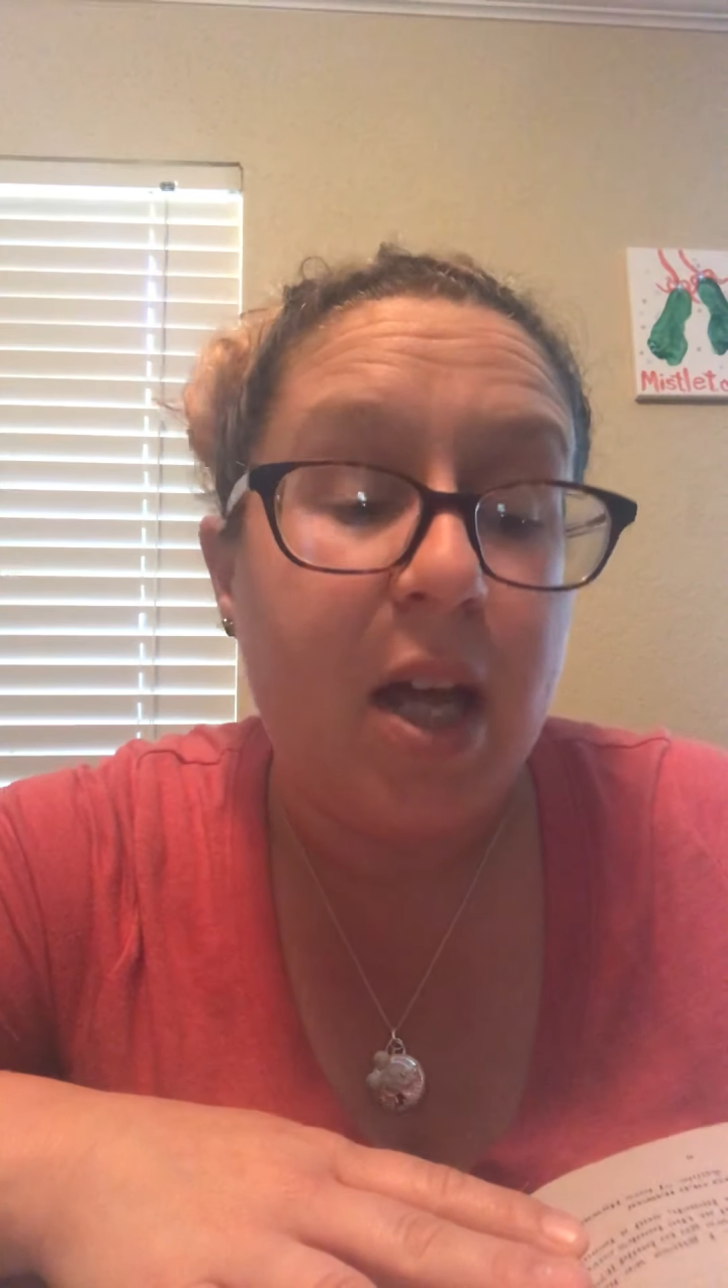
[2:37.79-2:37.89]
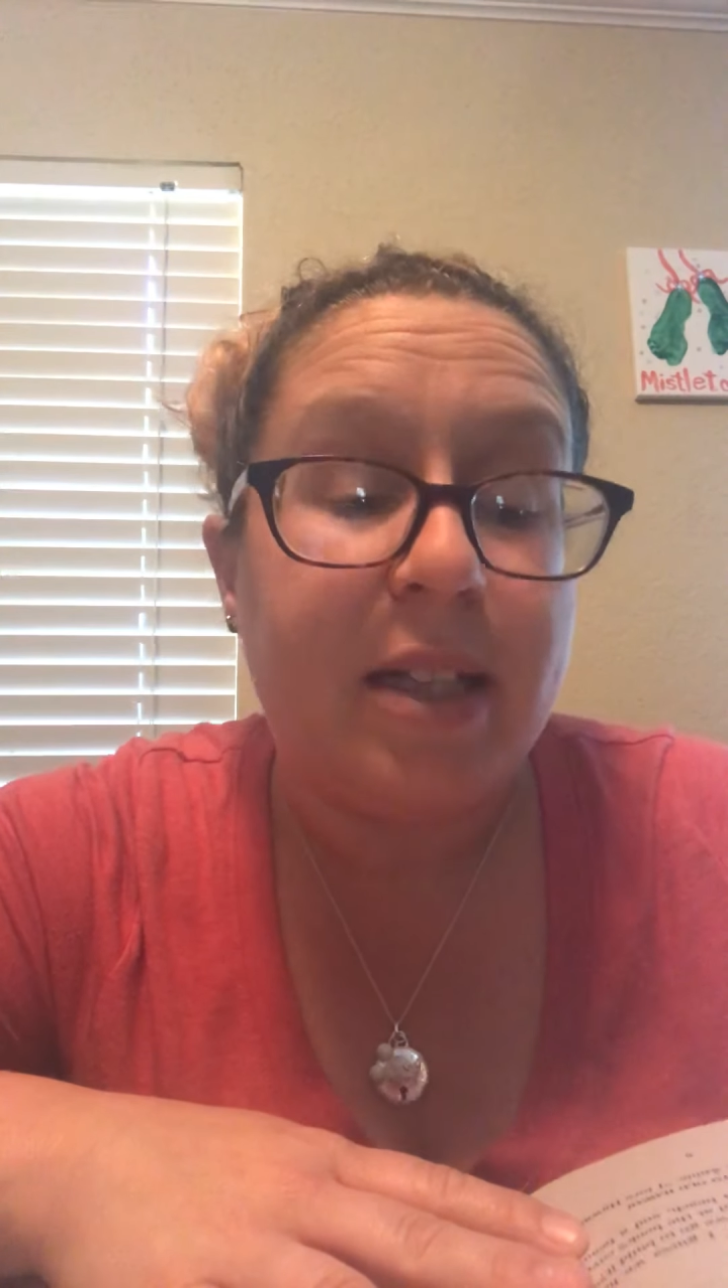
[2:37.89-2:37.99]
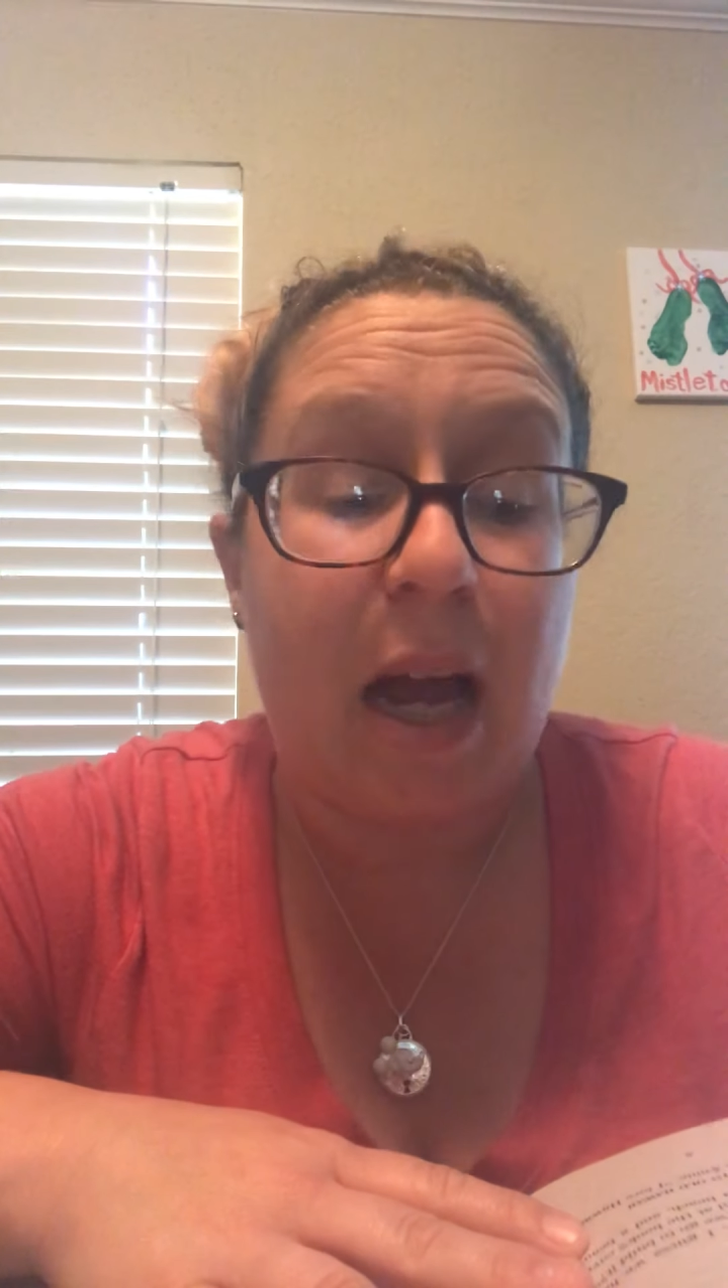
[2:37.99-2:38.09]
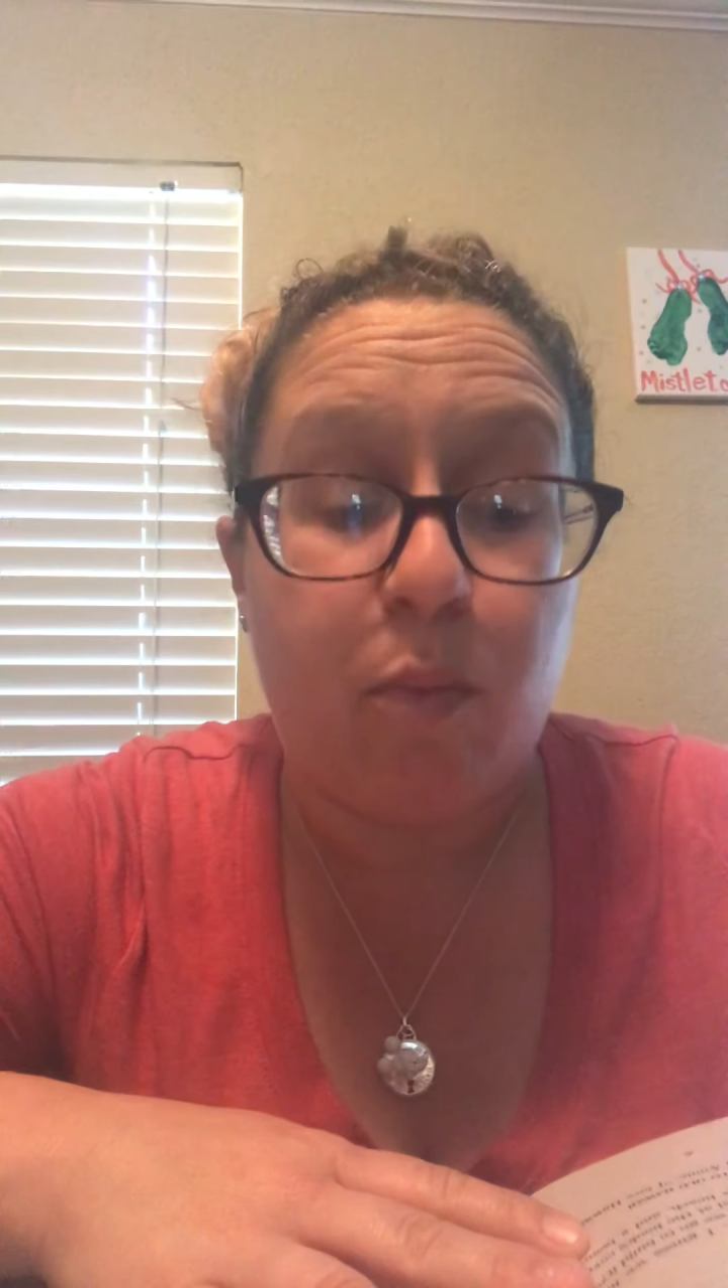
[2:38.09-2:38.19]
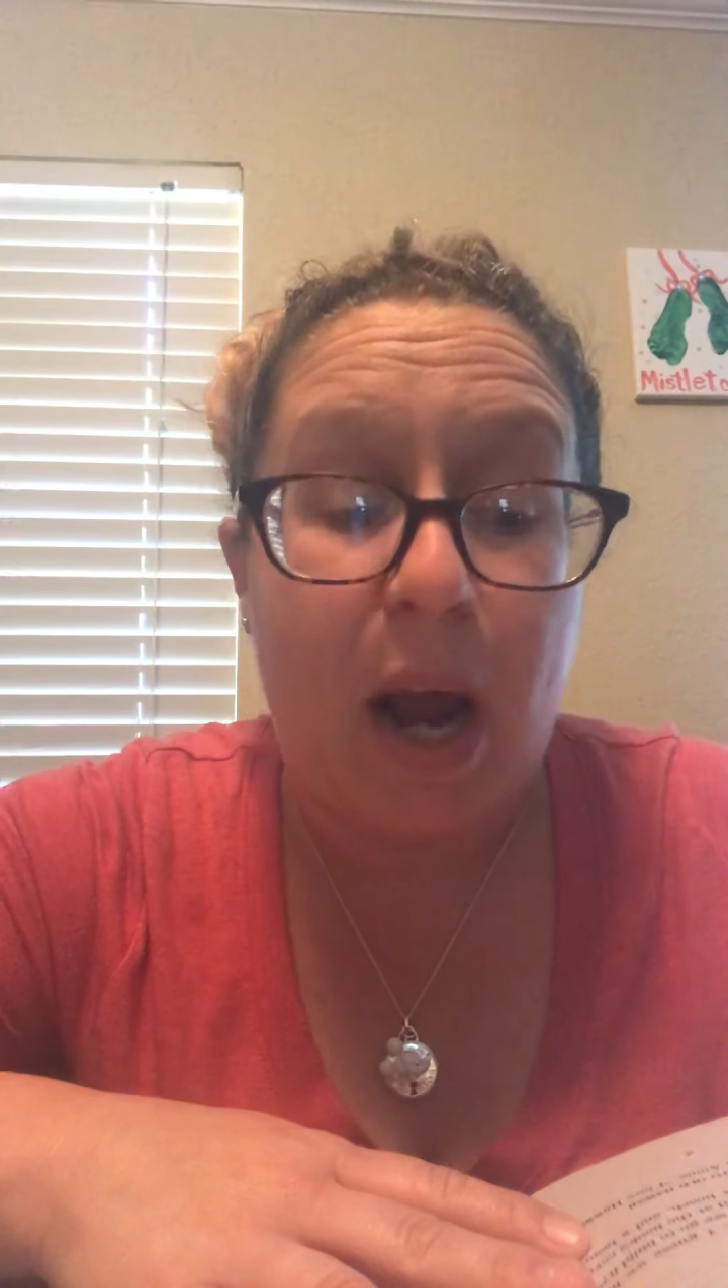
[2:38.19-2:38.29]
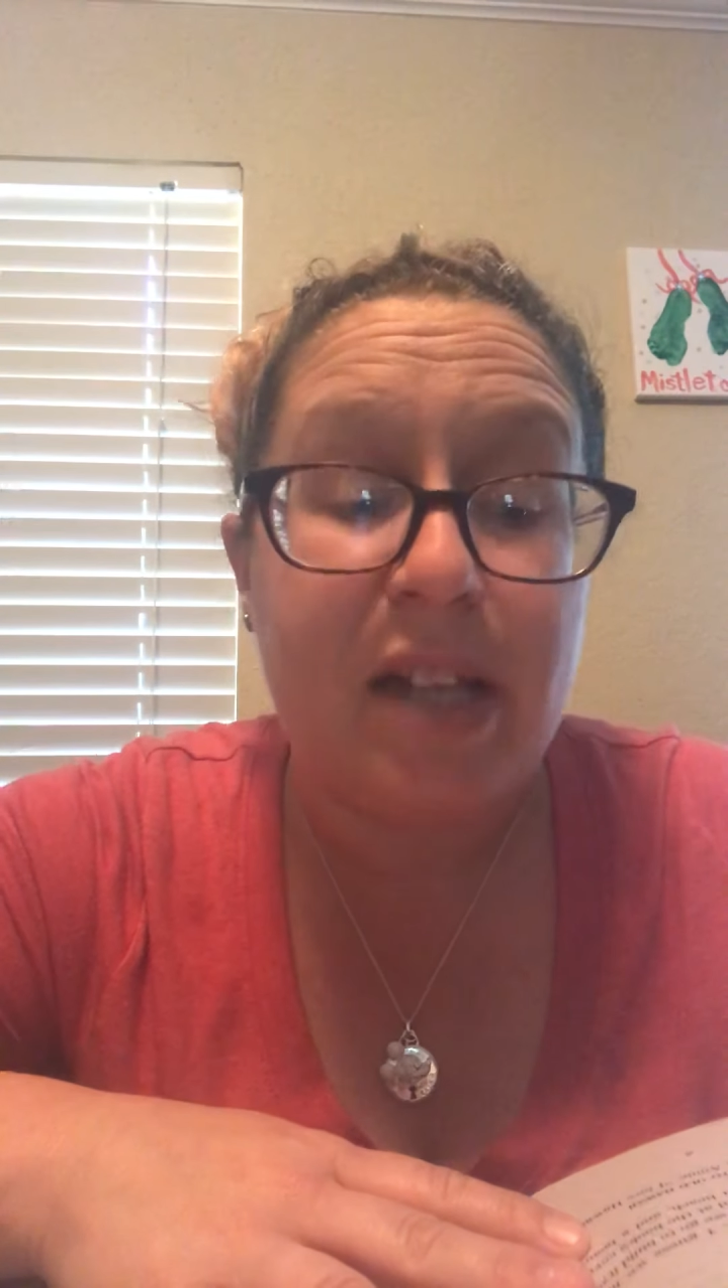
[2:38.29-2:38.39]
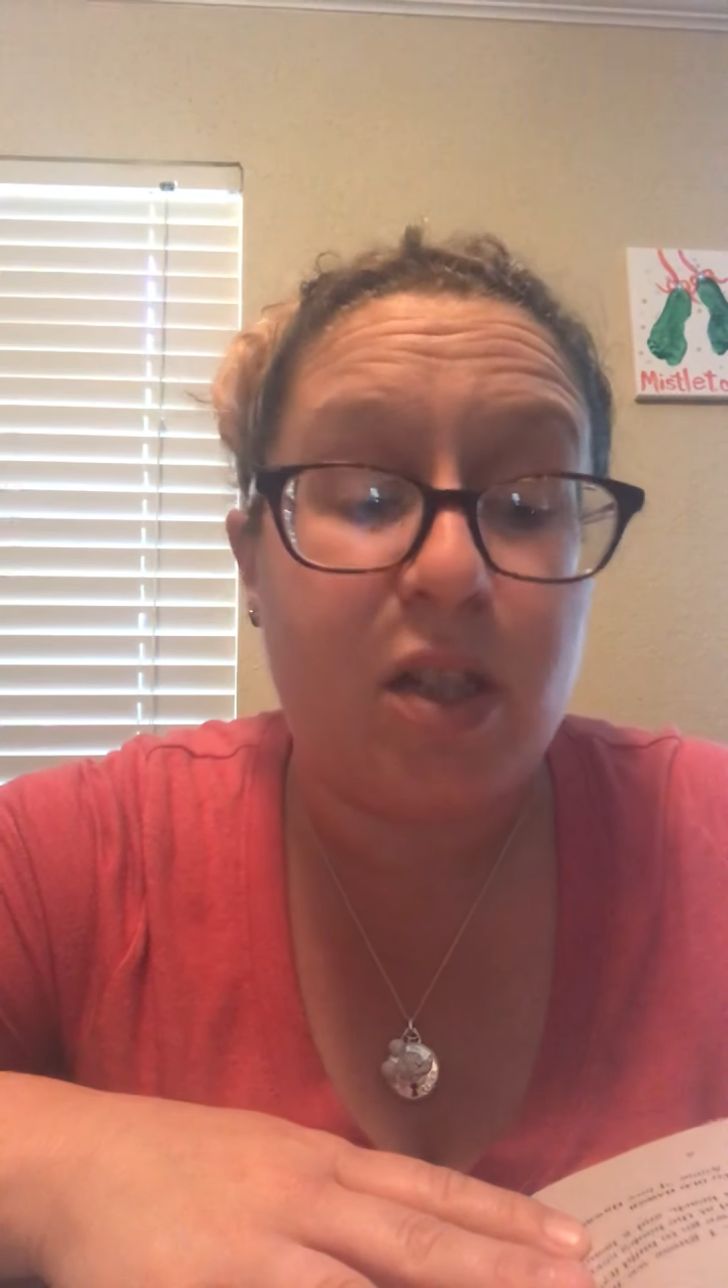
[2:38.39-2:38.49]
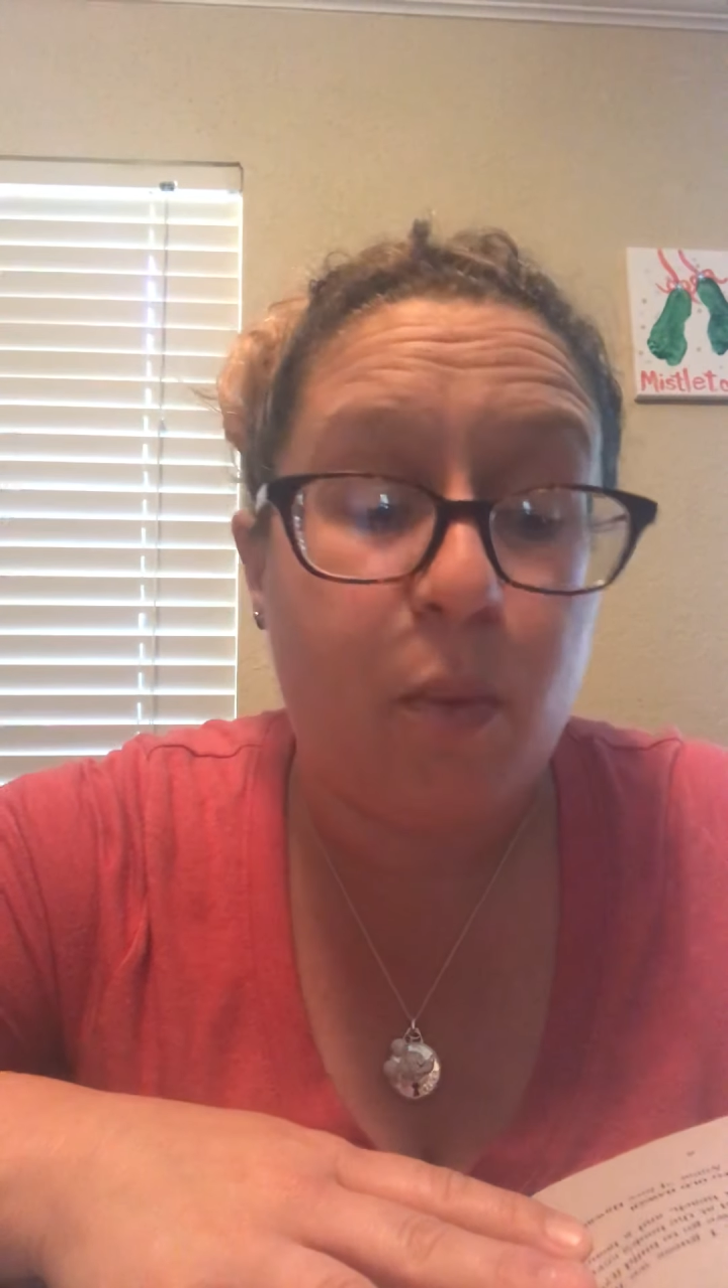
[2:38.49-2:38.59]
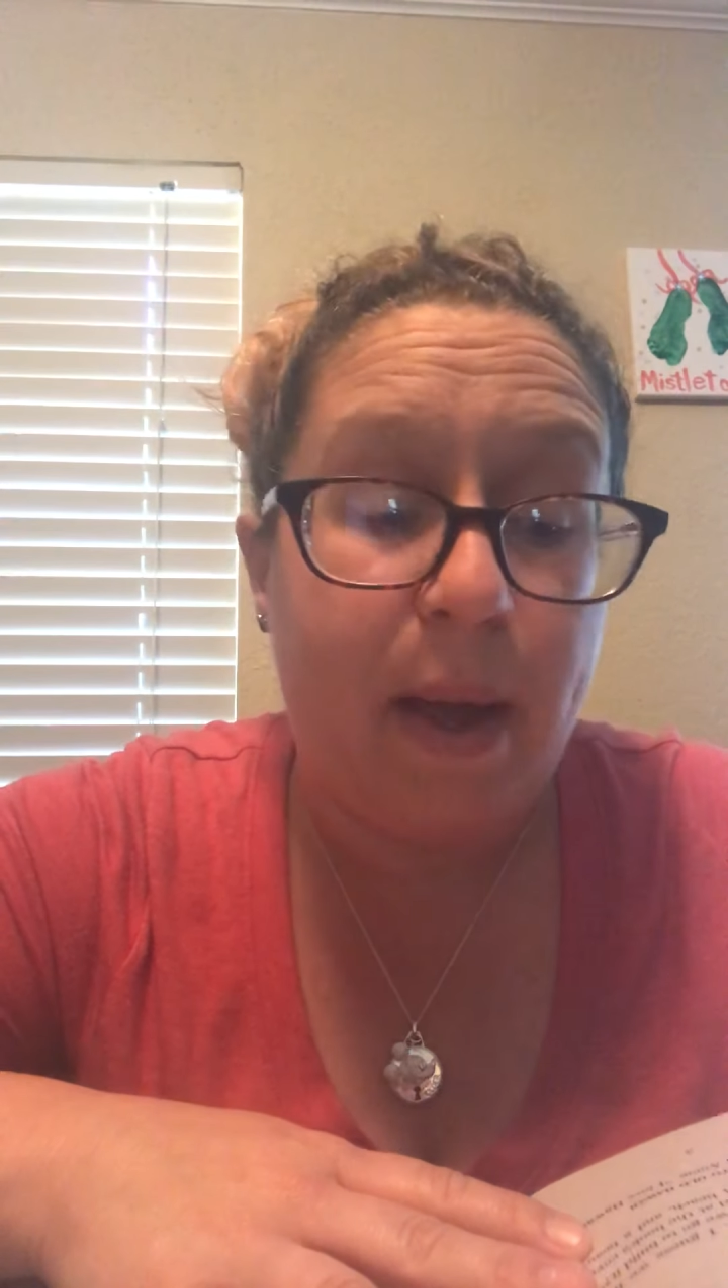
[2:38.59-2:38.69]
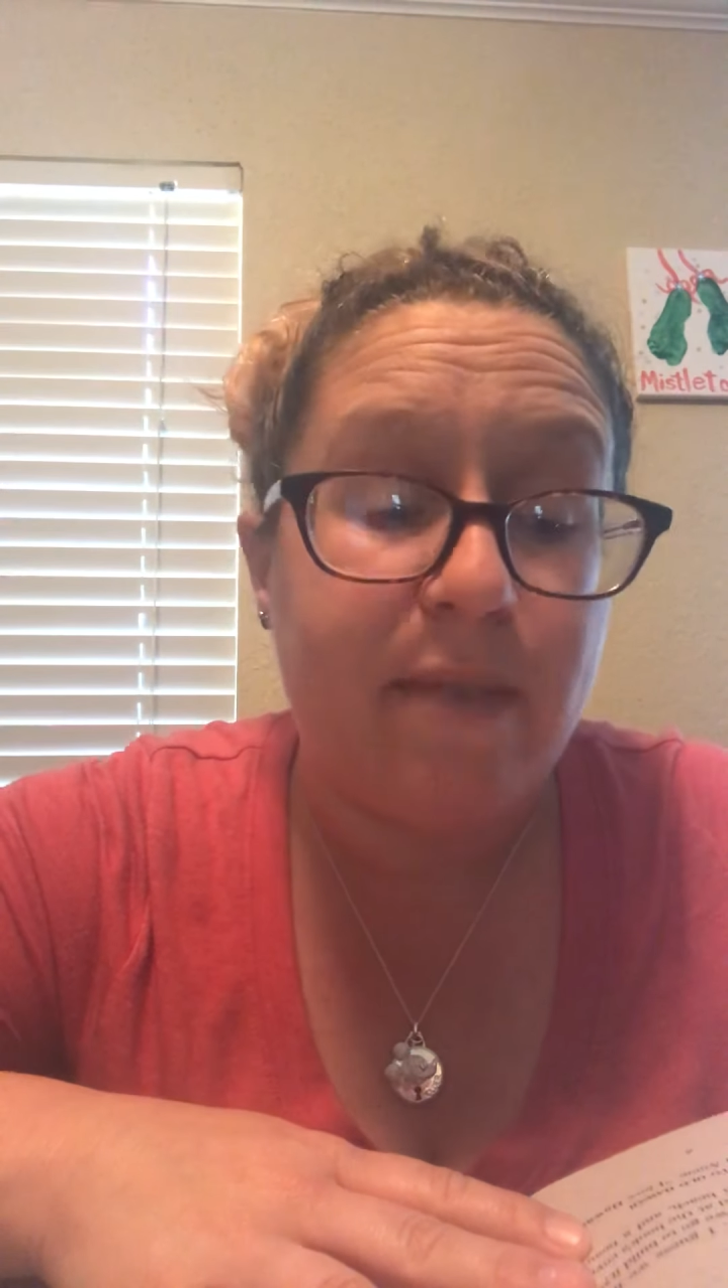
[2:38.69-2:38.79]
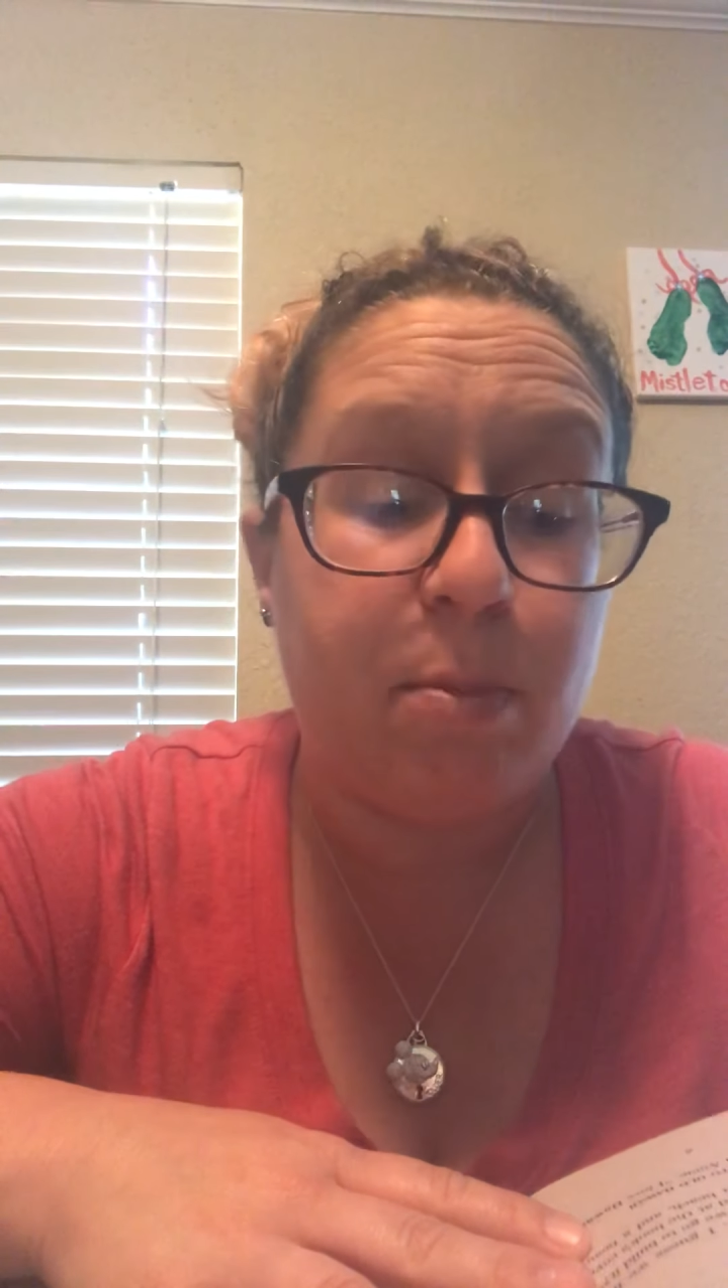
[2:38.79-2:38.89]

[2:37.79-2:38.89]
that rides the waves